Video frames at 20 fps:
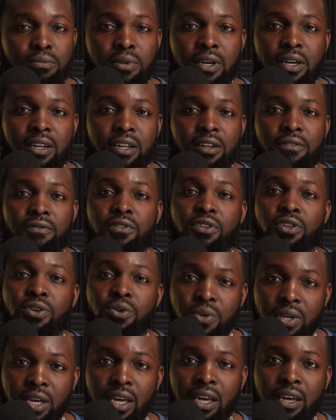but if you
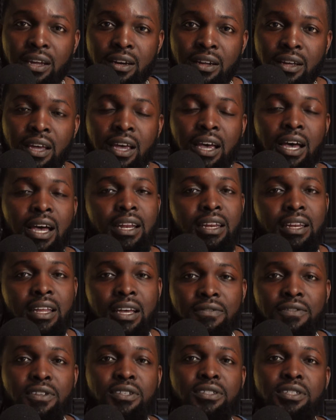can, I
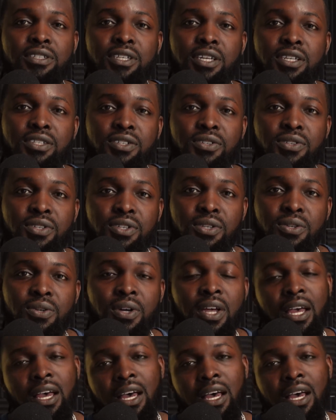definitely suggest you do.